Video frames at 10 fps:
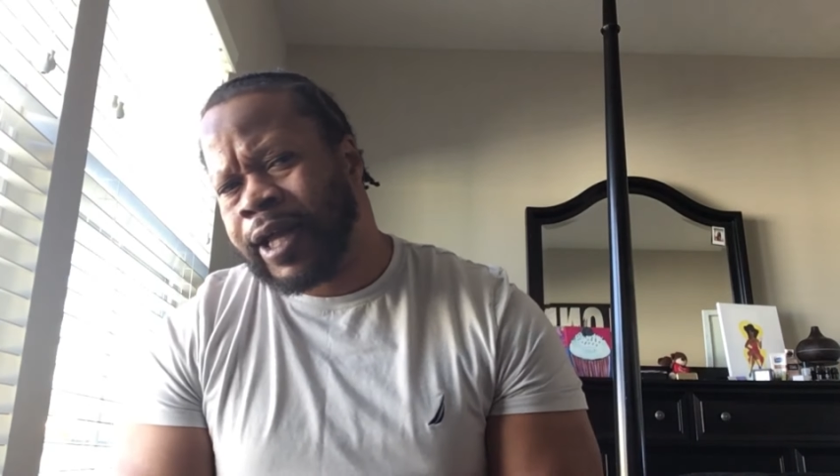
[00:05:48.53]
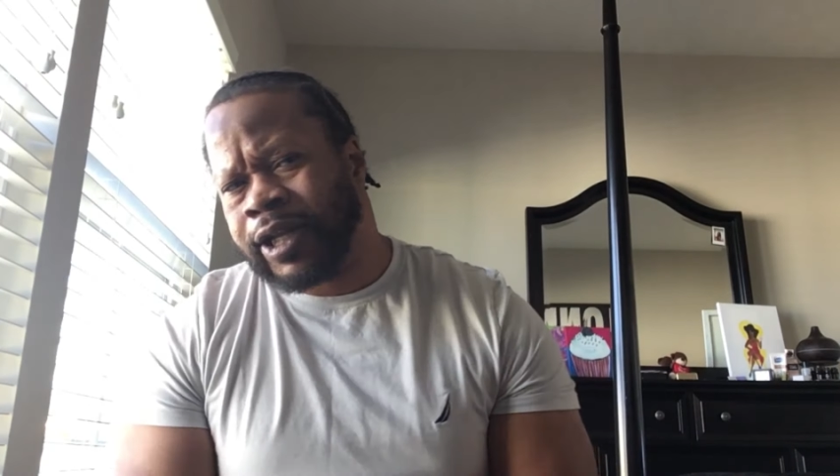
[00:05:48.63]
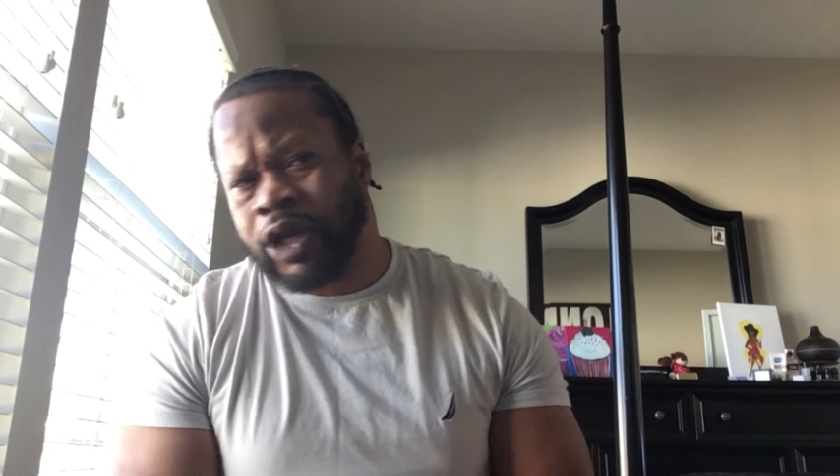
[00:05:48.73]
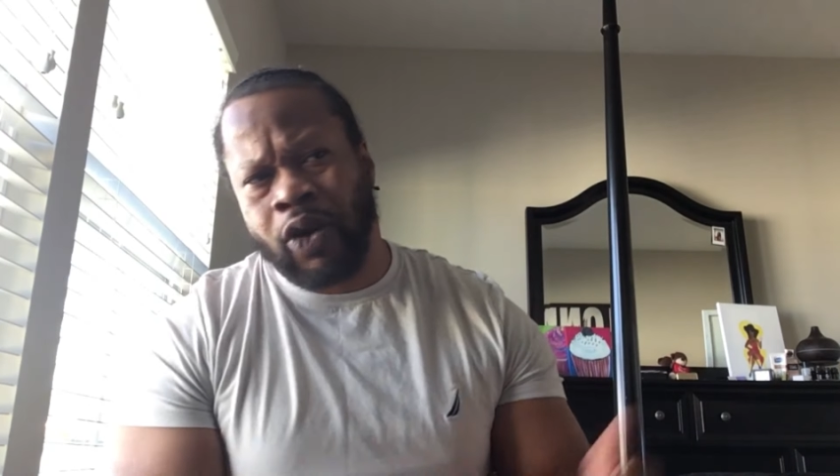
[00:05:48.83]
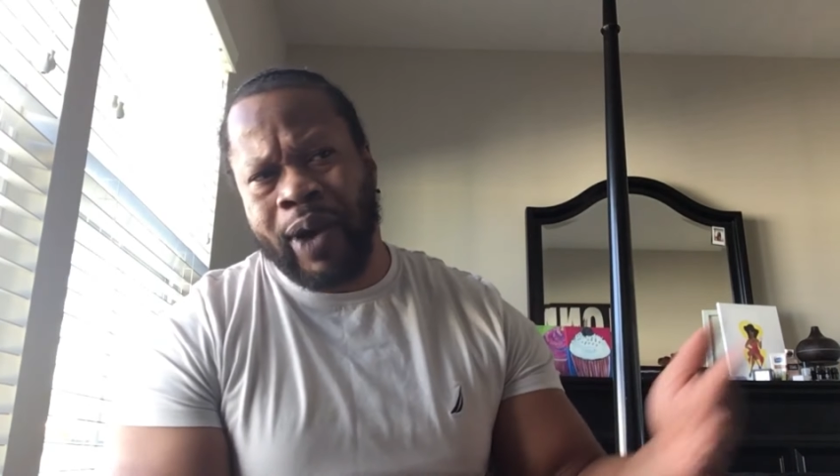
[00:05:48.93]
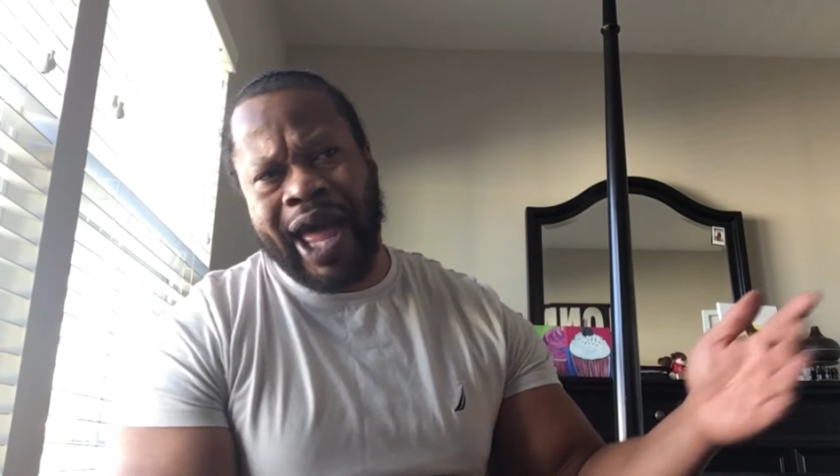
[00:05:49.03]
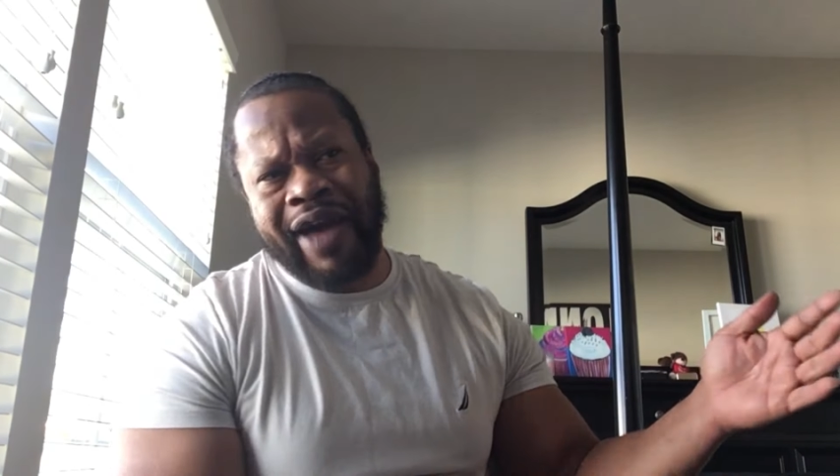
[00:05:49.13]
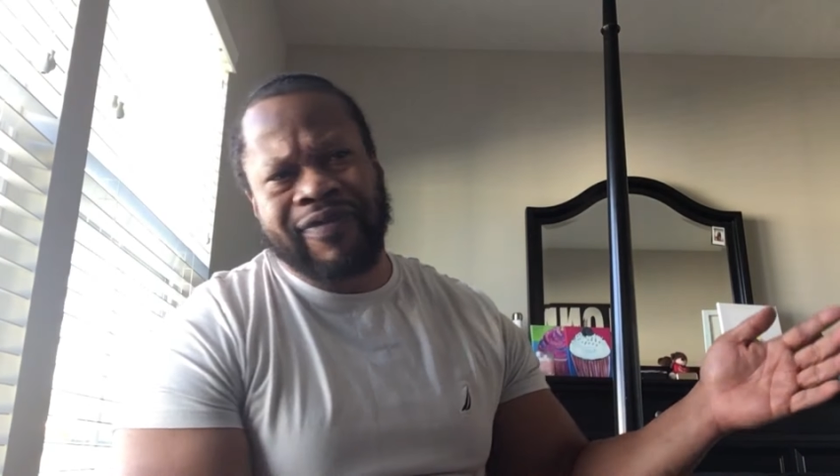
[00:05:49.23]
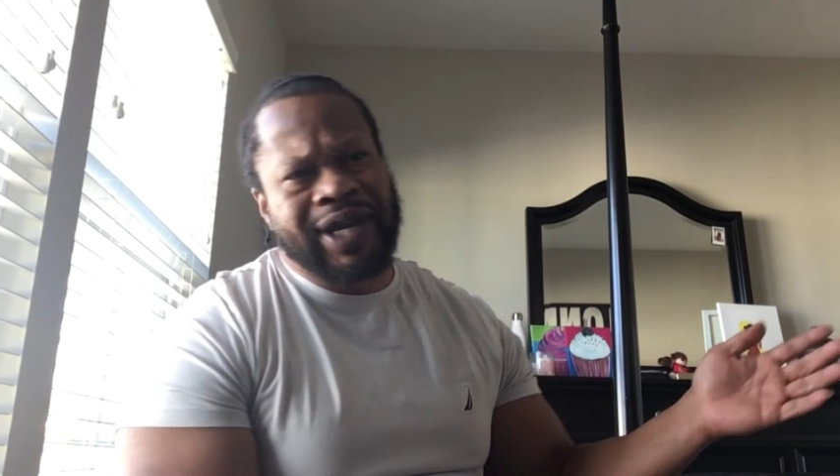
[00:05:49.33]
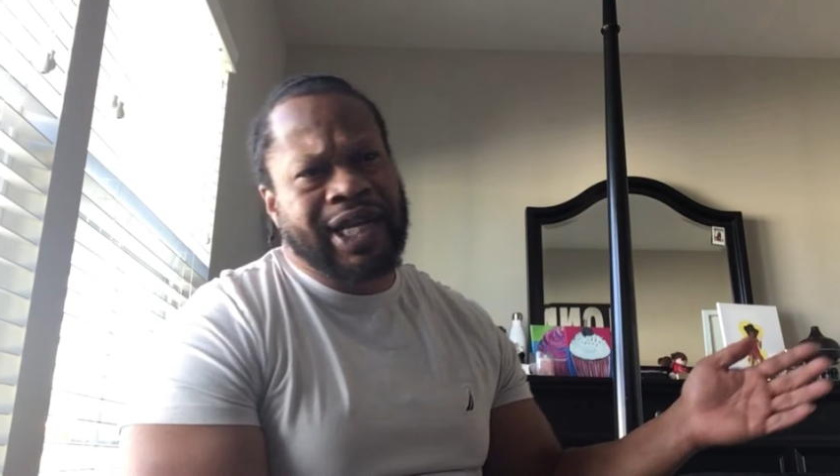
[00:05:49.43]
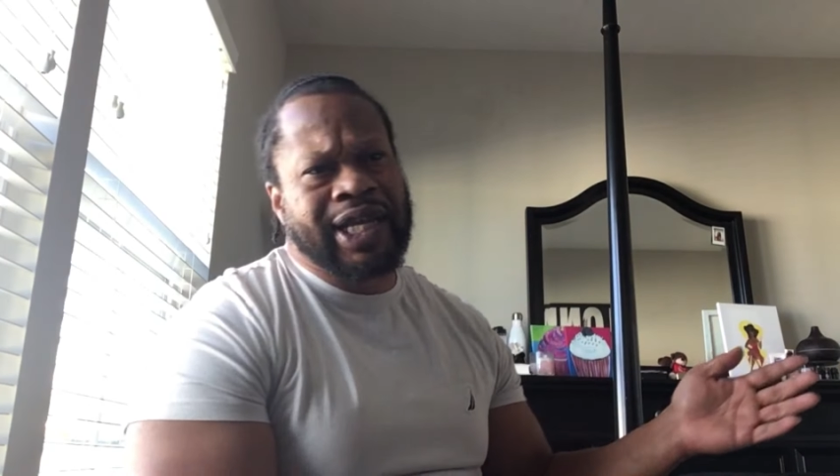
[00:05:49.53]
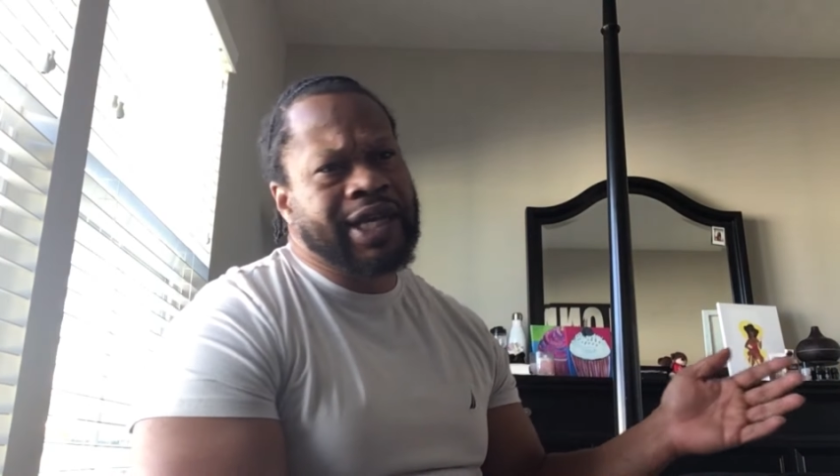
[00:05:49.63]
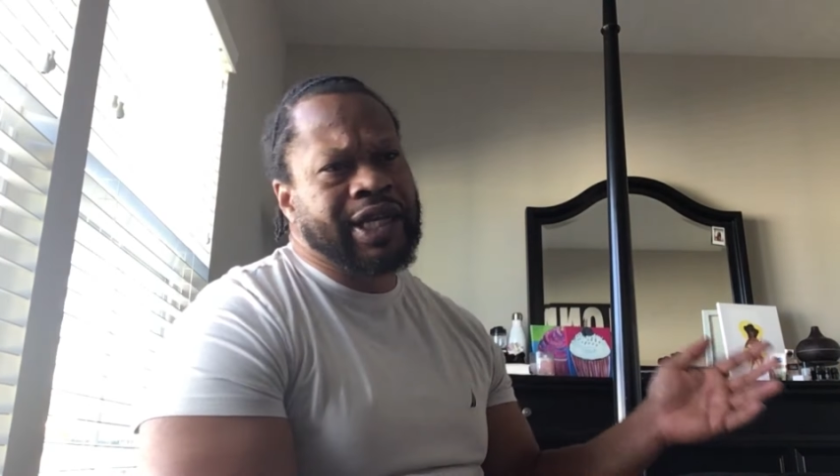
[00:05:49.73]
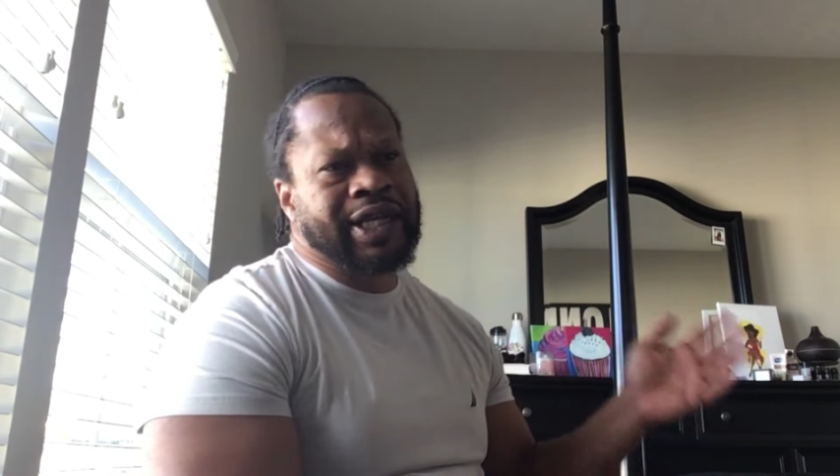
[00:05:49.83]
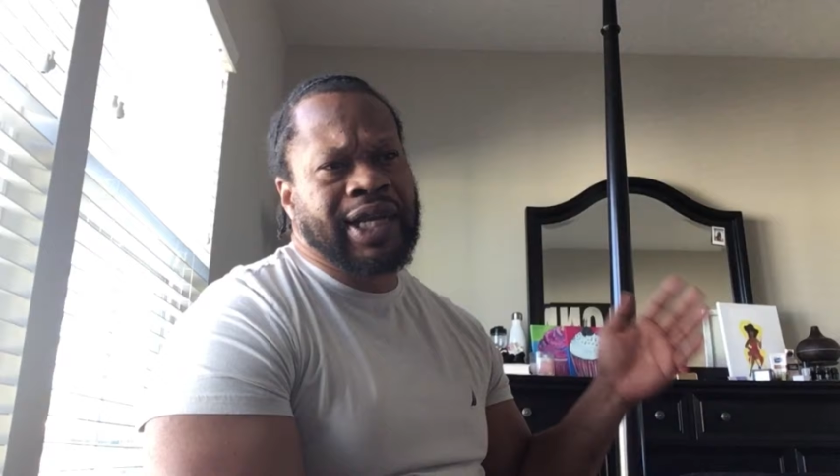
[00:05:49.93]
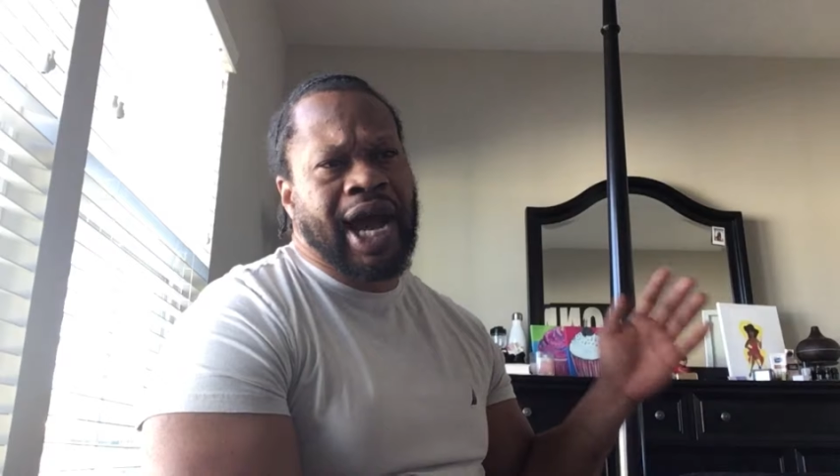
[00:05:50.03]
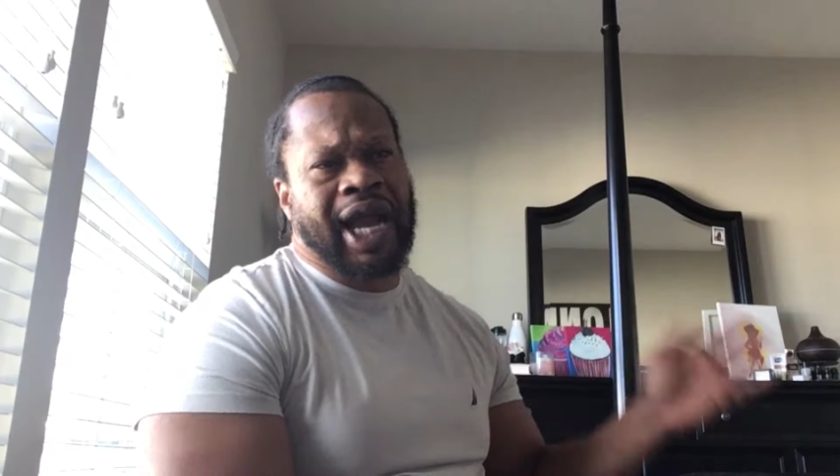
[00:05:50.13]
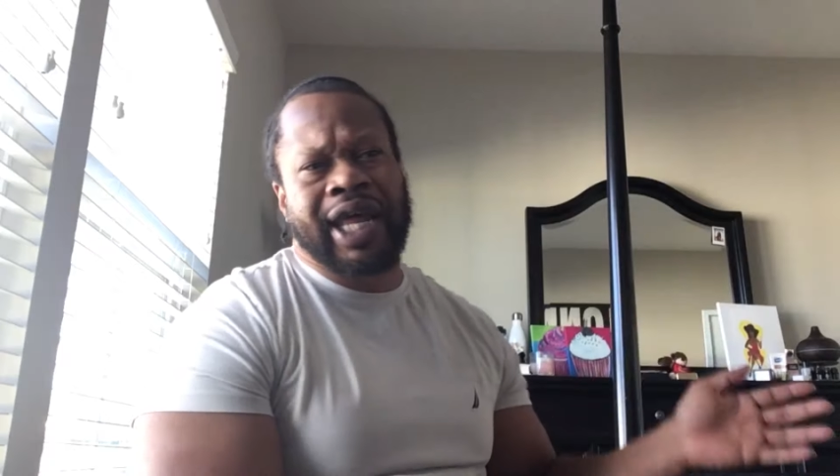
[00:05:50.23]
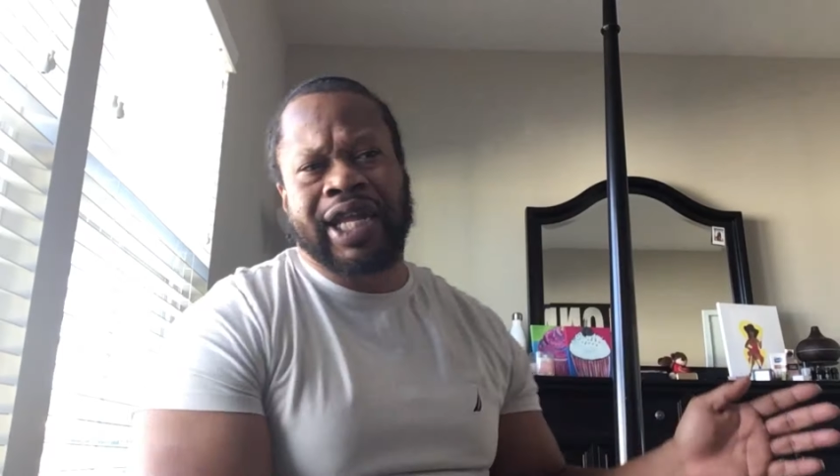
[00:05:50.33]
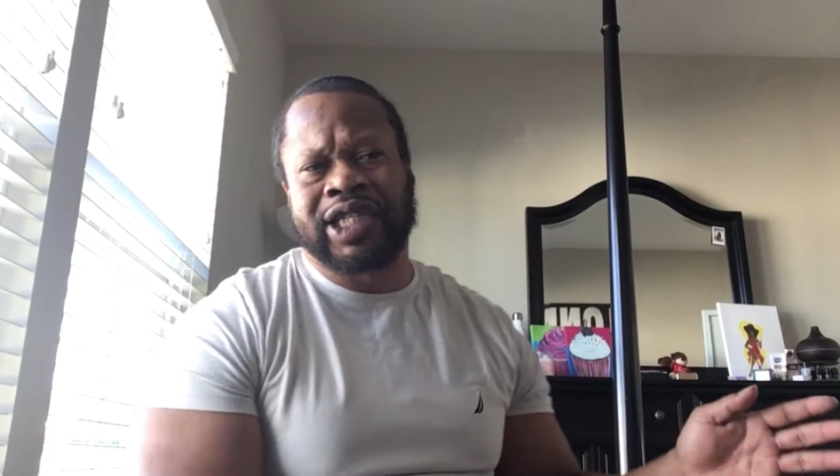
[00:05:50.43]
don't have any
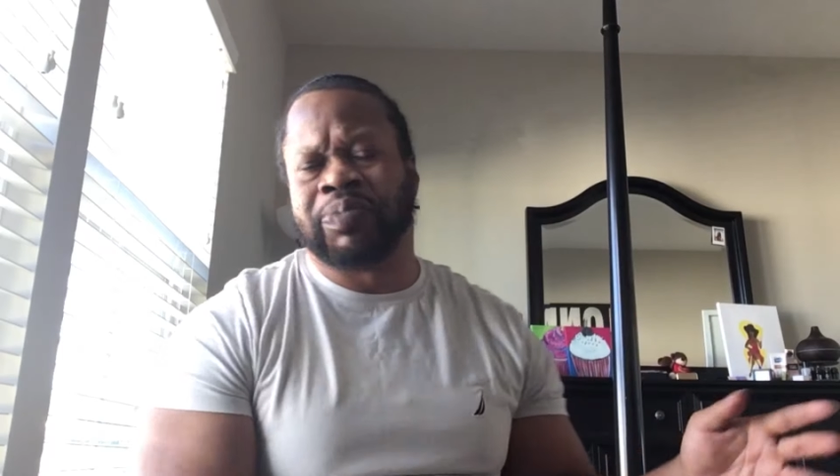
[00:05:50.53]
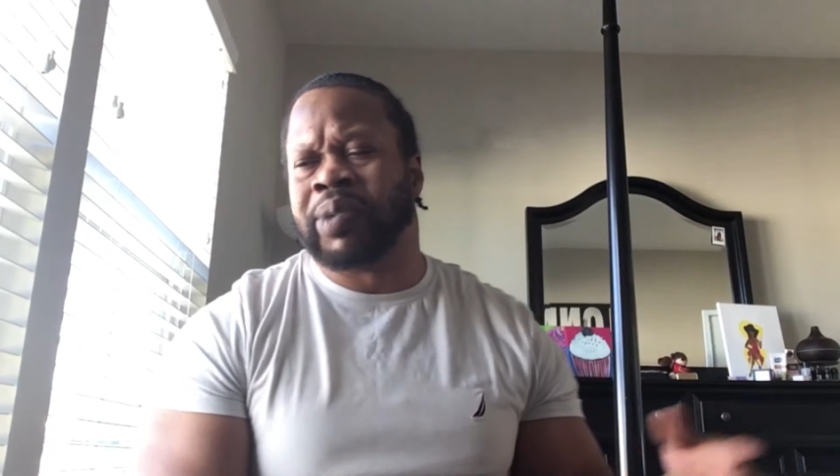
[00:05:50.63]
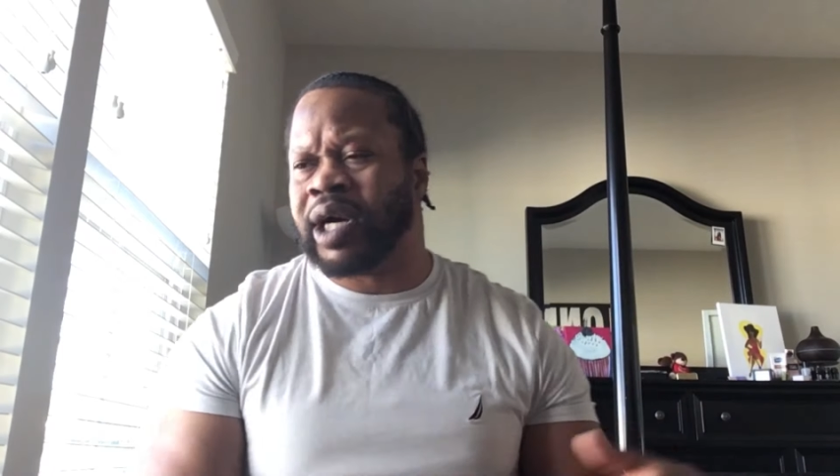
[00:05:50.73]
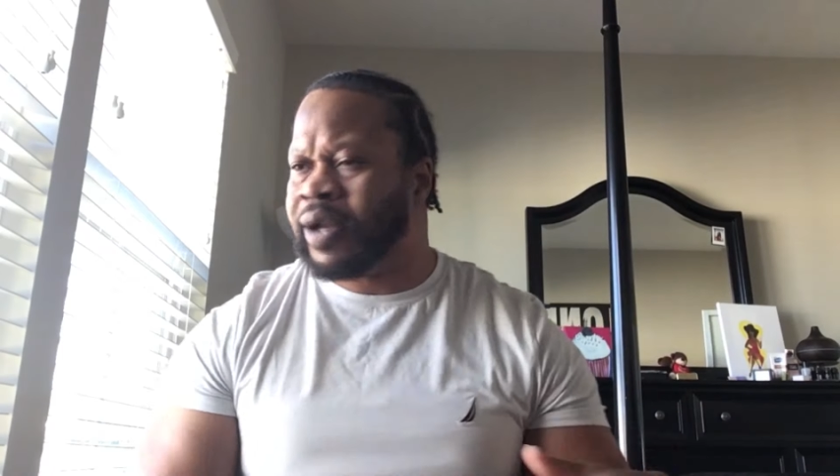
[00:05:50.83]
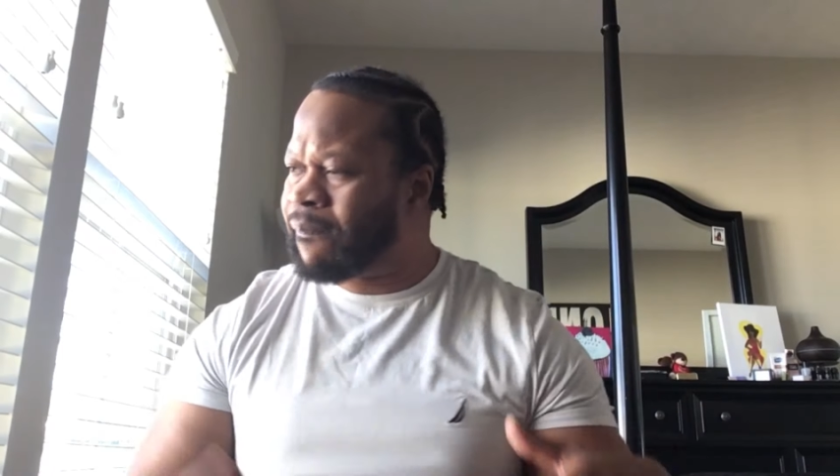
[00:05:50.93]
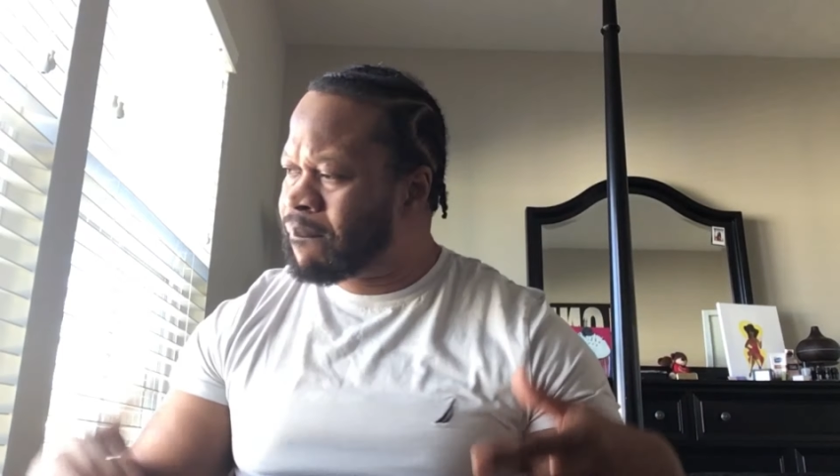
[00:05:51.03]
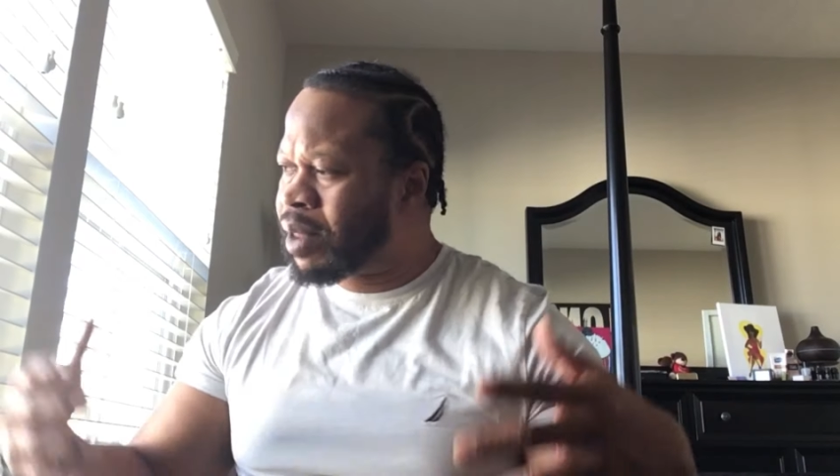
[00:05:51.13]
knowledge, but